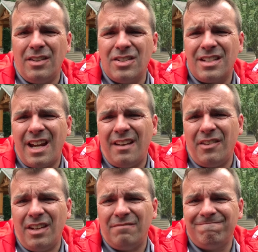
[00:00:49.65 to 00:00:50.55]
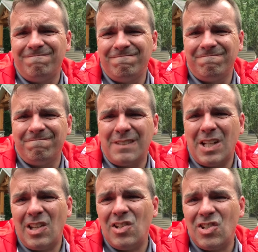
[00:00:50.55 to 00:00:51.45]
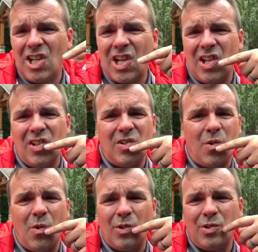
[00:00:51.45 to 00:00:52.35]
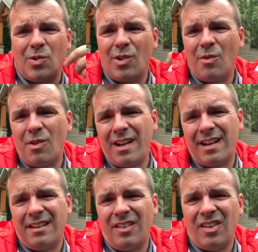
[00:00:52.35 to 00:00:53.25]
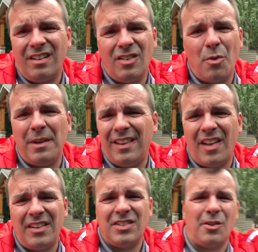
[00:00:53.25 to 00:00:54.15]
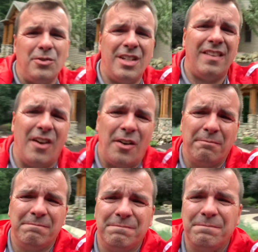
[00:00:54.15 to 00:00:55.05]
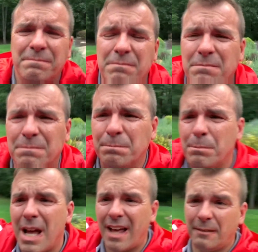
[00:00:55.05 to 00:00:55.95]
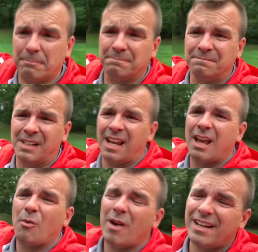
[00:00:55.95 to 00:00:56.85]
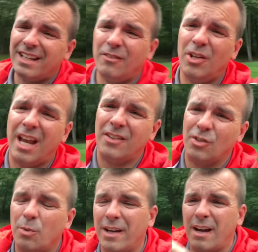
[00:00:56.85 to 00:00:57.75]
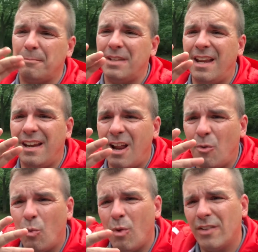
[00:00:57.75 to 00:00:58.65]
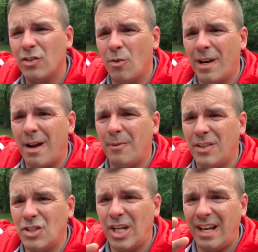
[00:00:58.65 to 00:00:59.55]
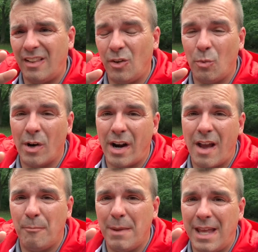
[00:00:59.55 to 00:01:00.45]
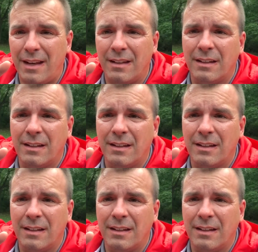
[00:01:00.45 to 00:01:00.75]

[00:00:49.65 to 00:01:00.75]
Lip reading: Just kind of a, let me see, I got a little cold sore going on there. Nobody likes those either. But wanted to give you guys a quick update on what's going on with the channel and where I've been.